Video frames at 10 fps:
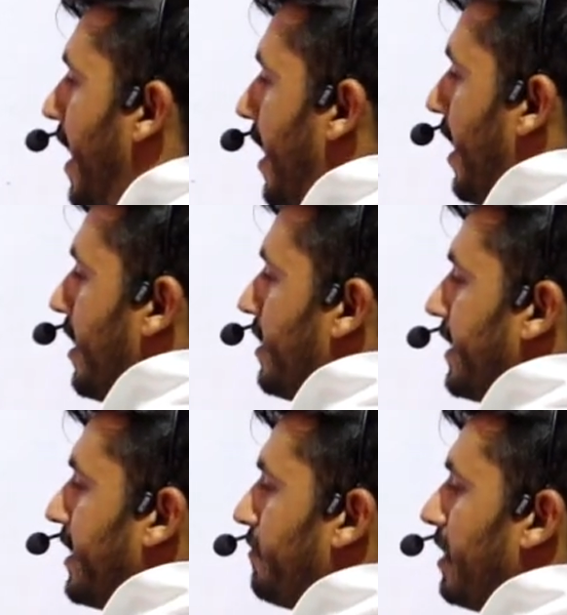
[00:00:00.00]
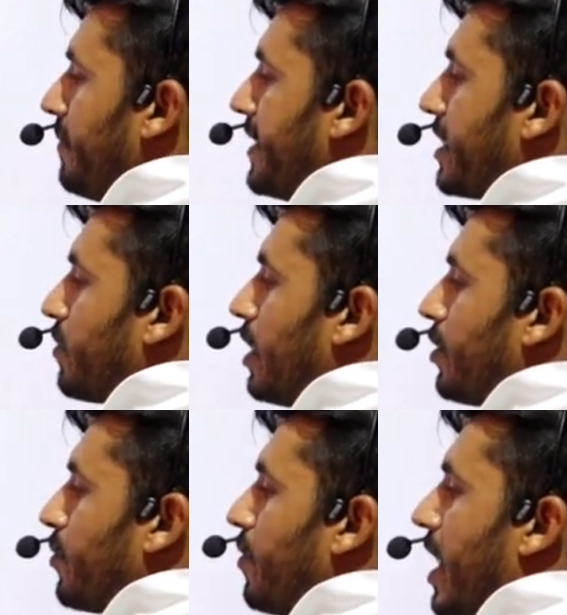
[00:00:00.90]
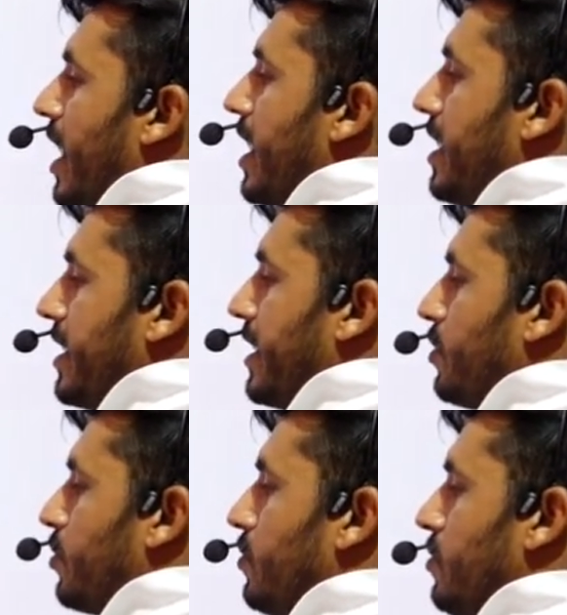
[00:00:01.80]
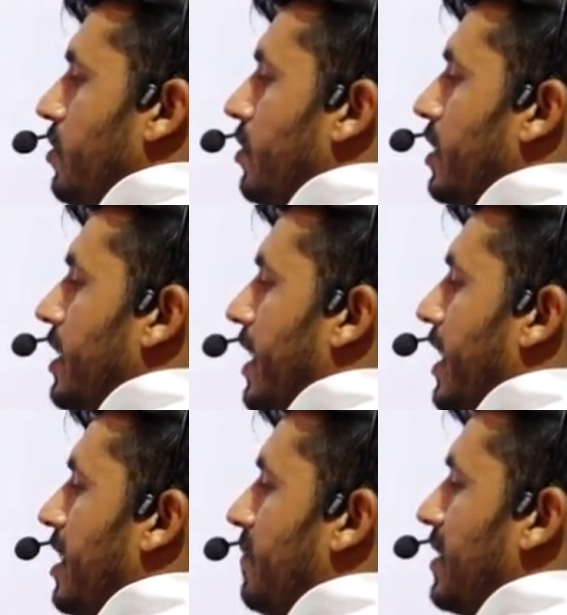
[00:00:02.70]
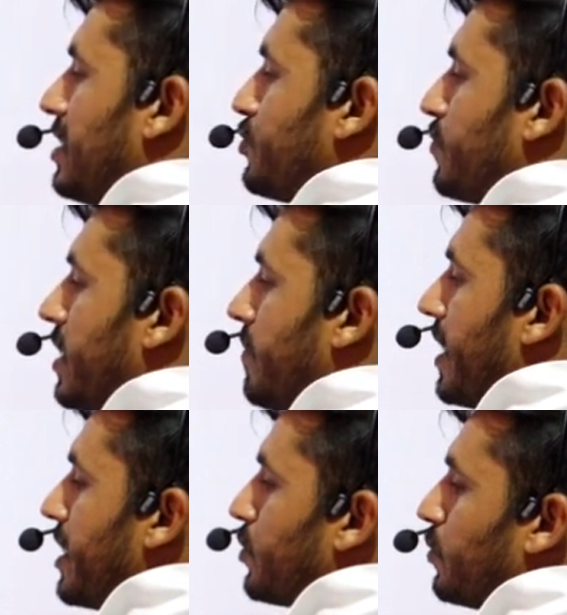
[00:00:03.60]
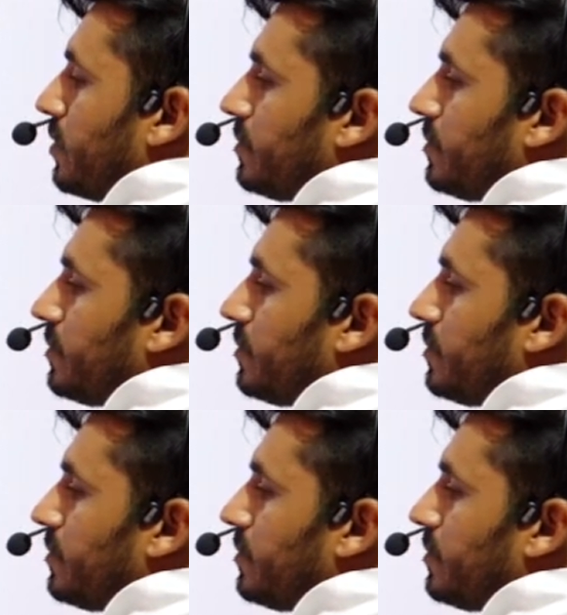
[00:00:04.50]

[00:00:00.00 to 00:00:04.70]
and it will be equal to n into n plus 1 by 2.